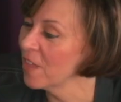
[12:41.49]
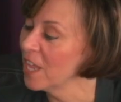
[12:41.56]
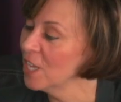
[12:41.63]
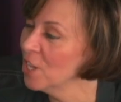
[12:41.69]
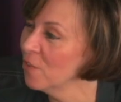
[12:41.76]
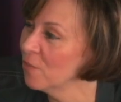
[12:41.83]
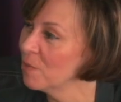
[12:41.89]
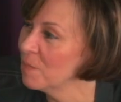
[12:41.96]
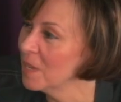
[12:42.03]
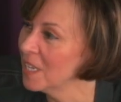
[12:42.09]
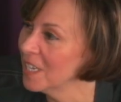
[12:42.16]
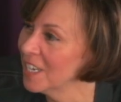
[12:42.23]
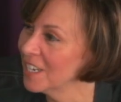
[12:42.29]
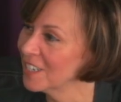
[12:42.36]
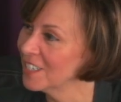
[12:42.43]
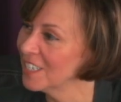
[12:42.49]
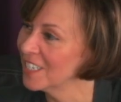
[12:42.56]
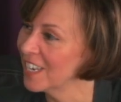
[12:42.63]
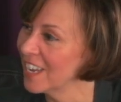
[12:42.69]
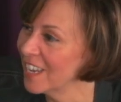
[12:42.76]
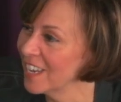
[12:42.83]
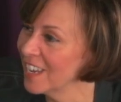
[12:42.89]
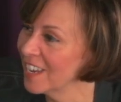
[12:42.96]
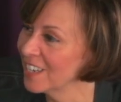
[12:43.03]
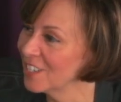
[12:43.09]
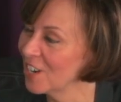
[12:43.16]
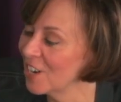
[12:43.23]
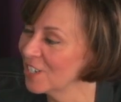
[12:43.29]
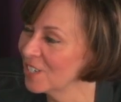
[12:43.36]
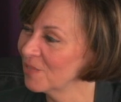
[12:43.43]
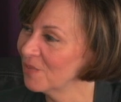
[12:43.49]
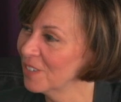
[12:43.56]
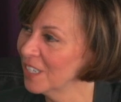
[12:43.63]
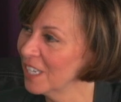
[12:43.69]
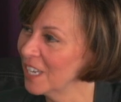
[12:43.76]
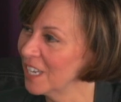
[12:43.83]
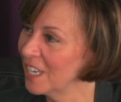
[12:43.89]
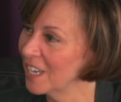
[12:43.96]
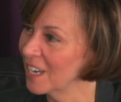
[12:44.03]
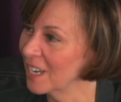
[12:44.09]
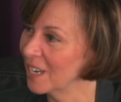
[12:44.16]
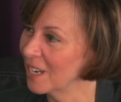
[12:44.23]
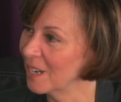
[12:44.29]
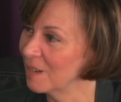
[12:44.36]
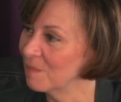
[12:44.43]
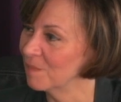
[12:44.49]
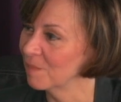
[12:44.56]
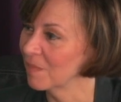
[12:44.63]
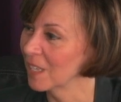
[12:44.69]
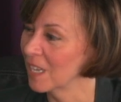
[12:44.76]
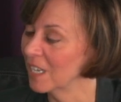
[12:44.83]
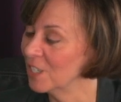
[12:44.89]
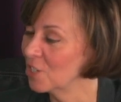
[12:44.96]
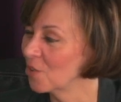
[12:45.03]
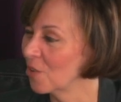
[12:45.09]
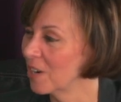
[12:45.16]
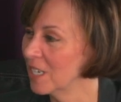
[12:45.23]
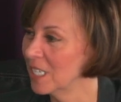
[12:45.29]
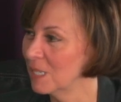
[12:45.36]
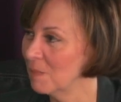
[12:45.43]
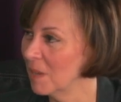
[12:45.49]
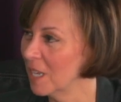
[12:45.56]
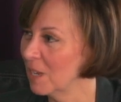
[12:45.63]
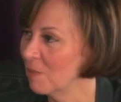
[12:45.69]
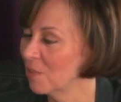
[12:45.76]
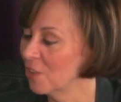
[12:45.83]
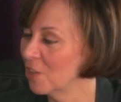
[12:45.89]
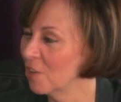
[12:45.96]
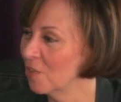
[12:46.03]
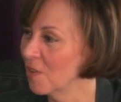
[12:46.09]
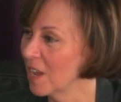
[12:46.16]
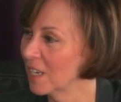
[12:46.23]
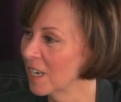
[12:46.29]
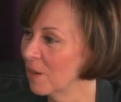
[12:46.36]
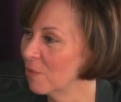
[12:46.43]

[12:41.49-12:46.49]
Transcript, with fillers: Thank you for being here today. Tajja, really um, enjoyed speaking with you, Thank and you.